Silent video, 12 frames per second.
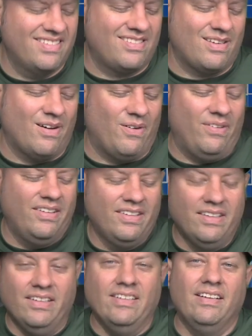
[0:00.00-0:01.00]
so.
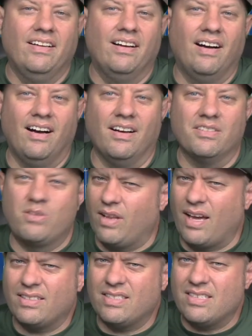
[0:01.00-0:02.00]
Uh, so I'd
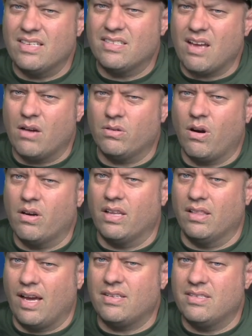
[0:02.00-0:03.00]
like to see a sound card.
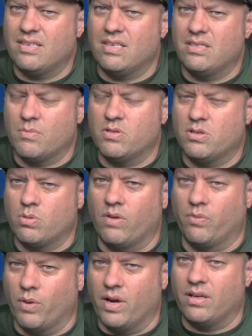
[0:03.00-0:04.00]
I'd like to see some sort
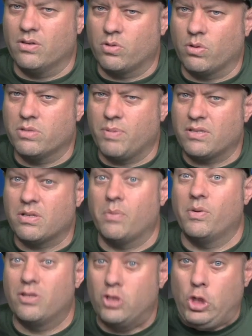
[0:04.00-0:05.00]
of rig control, especially
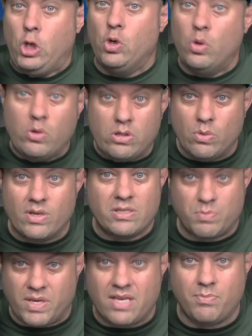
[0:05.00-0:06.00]
with two
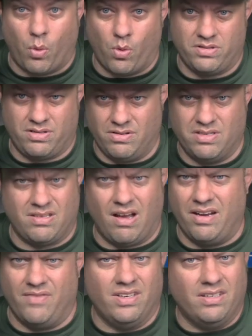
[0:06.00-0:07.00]
USB ports on the
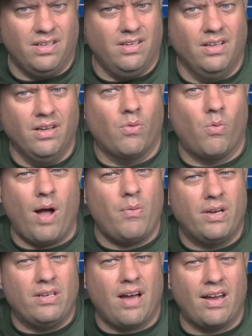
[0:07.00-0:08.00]
side of it. Why
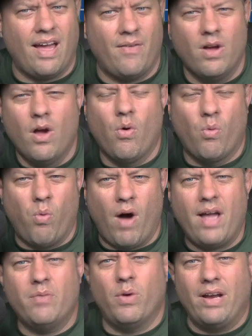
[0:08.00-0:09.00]
would it not have?
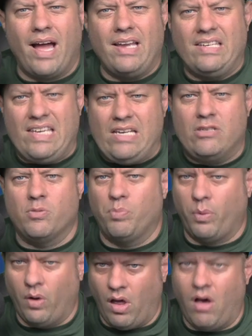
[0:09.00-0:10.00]
Why would I need to
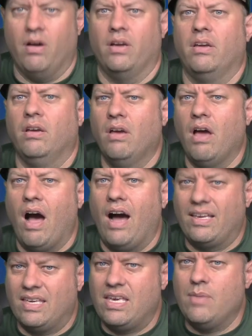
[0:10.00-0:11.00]
plug a
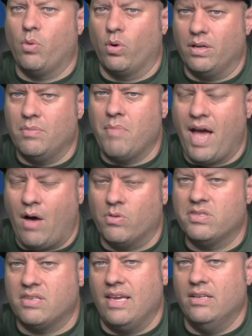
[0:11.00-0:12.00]
keyboard and
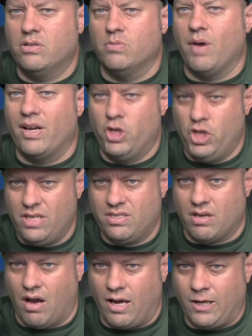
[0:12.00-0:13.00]
mouse into my
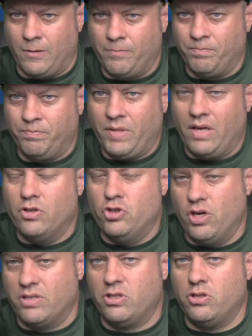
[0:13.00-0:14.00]
GSOC
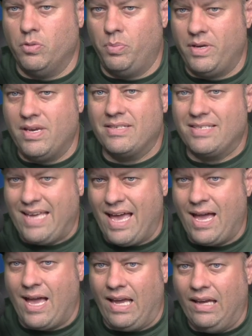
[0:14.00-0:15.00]
just to do
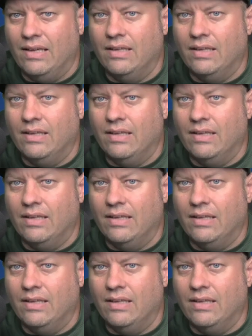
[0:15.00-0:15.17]
PSK